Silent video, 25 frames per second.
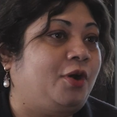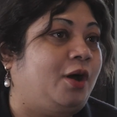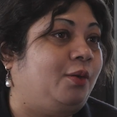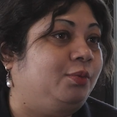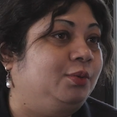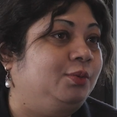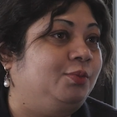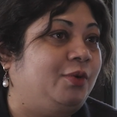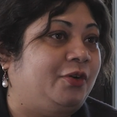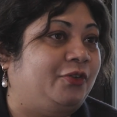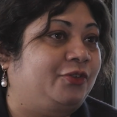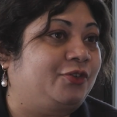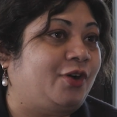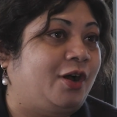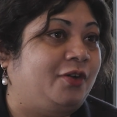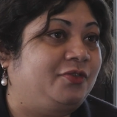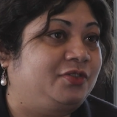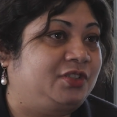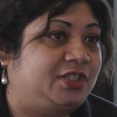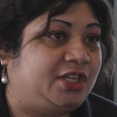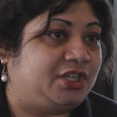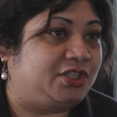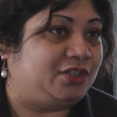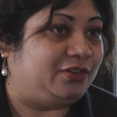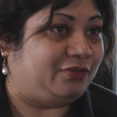problem of
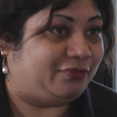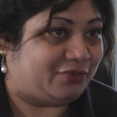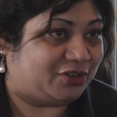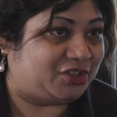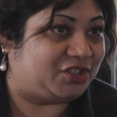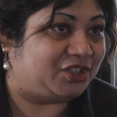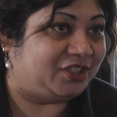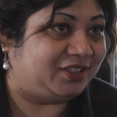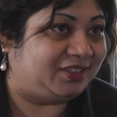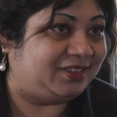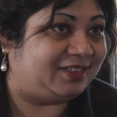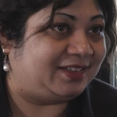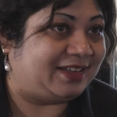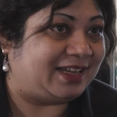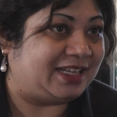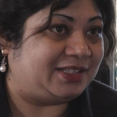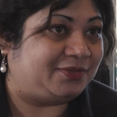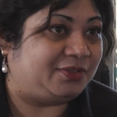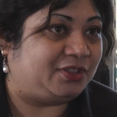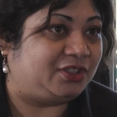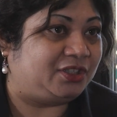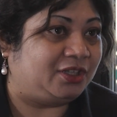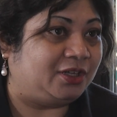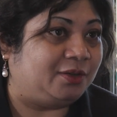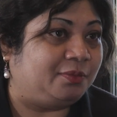conversation vision, as
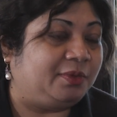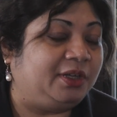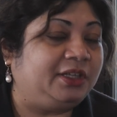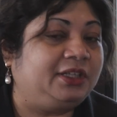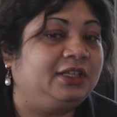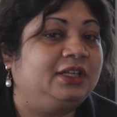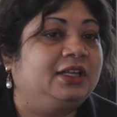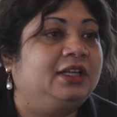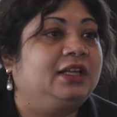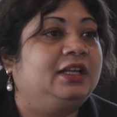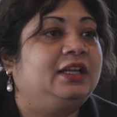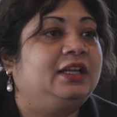yeah. we term it.